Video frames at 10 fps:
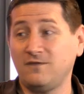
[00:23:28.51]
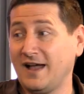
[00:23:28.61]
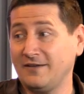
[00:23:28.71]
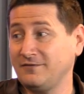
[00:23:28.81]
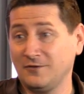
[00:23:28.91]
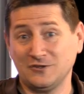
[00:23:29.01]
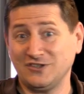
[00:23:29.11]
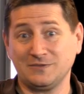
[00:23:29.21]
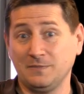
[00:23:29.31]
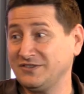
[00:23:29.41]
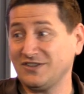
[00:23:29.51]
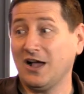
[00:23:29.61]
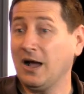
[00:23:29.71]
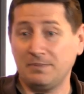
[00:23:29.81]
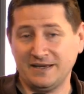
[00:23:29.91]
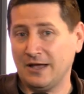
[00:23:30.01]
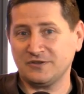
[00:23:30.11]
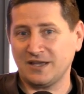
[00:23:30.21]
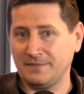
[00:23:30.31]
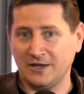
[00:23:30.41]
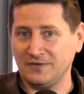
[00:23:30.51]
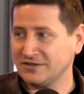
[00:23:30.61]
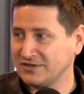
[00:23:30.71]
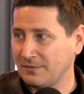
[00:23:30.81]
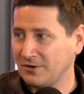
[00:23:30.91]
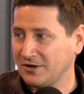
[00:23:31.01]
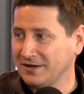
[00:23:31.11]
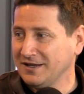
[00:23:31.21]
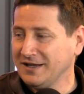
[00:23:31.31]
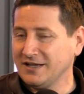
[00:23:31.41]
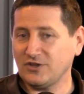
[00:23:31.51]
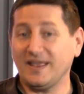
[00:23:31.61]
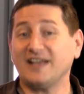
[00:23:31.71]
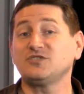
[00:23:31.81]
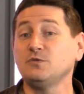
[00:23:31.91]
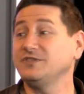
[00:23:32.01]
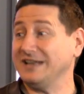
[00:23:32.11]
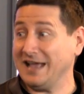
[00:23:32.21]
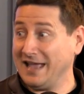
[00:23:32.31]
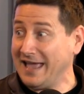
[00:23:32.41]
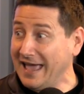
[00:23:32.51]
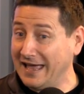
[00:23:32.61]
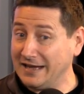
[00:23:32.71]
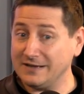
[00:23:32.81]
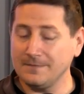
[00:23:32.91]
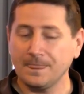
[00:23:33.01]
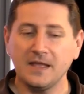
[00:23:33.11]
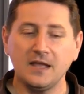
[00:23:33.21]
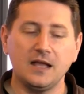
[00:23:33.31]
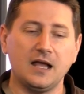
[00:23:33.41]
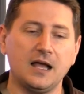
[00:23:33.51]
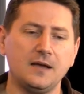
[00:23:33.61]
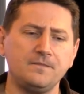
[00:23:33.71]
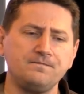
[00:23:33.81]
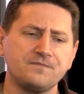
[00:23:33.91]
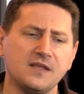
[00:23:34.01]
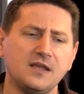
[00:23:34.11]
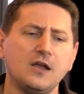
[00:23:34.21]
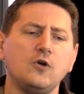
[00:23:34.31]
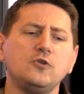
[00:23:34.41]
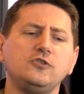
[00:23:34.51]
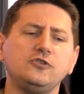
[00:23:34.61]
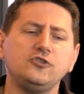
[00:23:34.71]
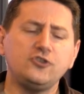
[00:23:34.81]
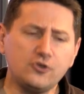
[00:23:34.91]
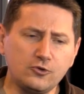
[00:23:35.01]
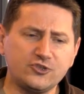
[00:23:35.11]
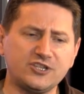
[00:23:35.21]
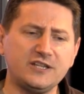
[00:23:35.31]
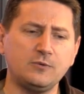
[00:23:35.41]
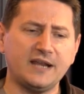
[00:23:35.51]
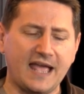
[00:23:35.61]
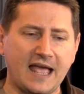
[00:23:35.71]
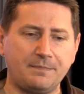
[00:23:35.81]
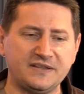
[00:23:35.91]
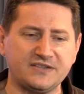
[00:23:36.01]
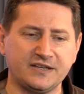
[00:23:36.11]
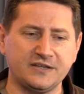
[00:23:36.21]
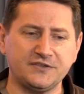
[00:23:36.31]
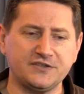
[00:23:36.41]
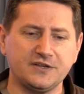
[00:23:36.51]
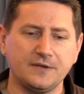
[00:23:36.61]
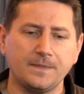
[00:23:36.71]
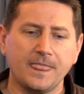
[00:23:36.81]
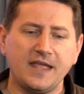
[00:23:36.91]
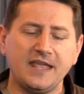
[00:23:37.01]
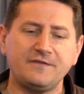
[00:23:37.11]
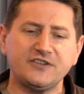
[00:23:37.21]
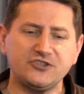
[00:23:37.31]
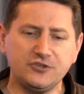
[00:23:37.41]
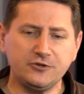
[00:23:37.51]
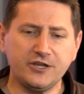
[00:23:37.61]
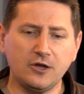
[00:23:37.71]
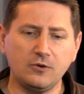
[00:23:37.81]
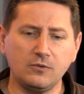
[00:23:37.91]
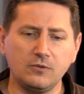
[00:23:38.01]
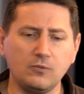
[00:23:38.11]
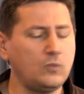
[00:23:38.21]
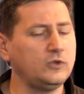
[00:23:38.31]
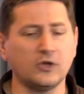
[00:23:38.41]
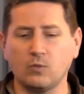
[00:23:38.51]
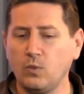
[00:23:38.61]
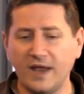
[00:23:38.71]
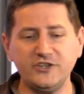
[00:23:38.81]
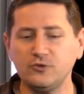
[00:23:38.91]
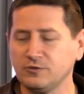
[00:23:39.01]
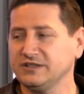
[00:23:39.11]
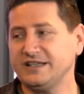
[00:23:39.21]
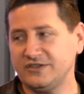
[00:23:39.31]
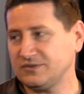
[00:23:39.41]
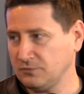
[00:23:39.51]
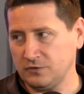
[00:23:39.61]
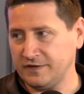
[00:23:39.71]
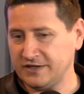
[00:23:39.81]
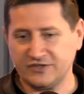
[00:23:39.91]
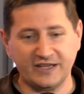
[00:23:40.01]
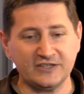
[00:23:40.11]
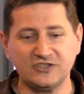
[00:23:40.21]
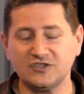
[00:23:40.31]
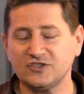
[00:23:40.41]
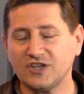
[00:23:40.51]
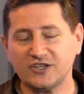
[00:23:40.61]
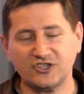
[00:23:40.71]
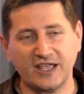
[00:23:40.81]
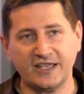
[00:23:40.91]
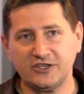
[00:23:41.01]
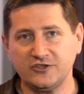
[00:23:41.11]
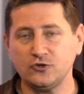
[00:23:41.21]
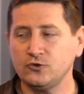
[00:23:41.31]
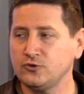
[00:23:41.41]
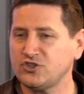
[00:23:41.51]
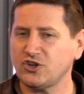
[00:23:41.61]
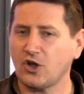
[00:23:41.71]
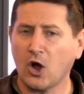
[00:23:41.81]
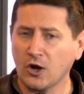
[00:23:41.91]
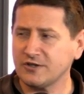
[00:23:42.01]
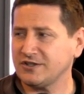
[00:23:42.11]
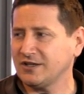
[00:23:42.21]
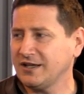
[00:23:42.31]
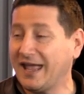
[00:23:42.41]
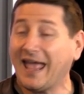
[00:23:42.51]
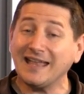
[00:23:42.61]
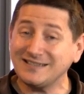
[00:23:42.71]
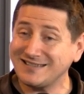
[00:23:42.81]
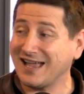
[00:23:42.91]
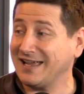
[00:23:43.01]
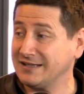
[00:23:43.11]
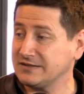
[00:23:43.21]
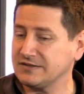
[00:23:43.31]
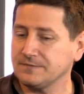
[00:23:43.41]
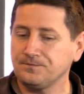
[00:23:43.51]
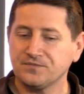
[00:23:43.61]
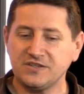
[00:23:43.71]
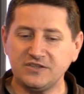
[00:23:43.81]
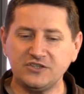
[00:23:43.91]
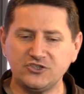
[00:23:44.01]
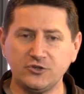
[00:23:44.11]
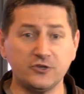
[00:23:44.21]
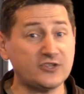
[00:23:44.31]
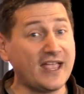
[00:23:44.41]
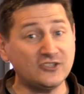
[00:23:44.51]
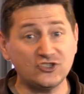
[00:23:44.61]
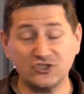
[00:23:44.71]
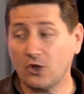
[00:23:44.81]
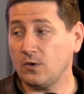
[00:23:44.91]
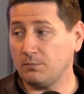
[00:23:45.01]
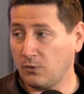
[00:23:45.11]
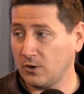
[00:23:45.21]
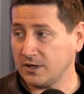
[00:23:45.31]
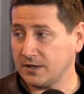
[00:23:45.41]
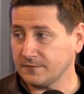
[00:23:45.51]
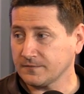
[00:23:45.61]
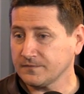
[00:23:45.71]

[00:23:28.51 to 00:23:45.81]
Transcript: or five or six months up, and now it's coming out this summer. So they actually moved it ahead. Mm-hmm. Um, usually, what happens is if a studio look, when you release movies is such a huge art and science to these studios and so important.